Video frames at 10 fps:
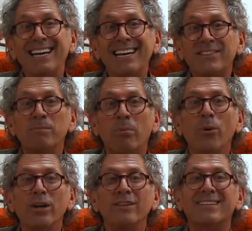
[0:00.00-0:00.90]
it's
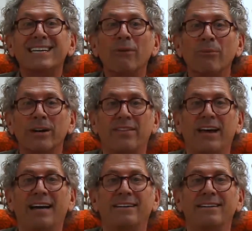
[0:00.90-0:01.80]
important to get rid of
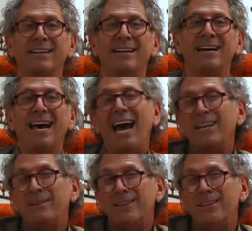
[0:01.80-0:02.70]
that. And
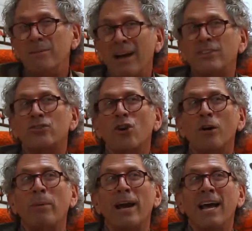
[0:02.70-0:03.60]
you might
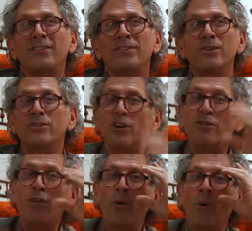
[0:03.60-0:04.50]
start by asking yourself,
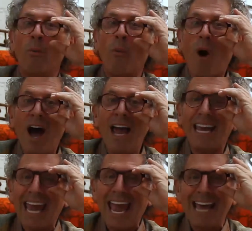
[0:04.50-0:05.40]
why
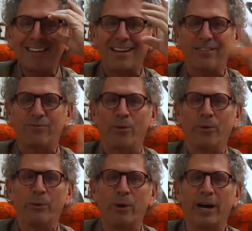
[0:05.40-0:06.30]
can't I throw
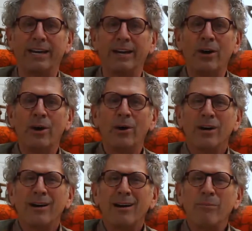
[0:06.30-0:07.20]
it away?
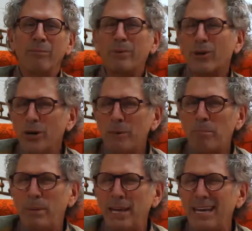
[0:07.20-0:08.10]
Could
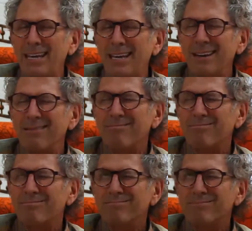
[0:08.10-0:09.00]
it be
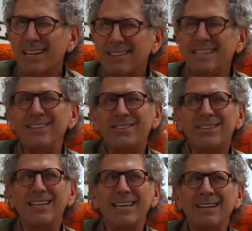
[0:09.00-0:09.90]
that these
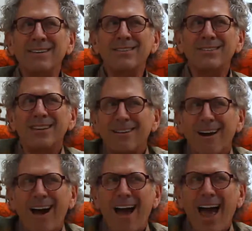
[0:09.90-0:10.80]
things
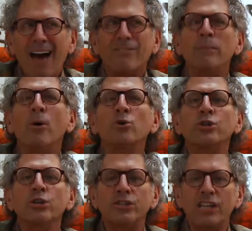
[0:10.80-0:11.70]
have an
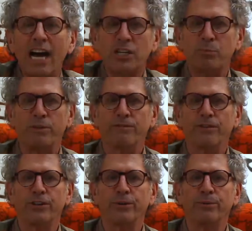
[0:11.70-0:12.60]
emotional attachment for
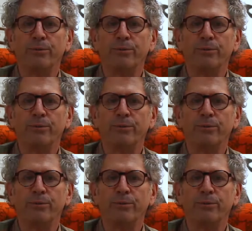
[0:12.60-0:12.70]
you?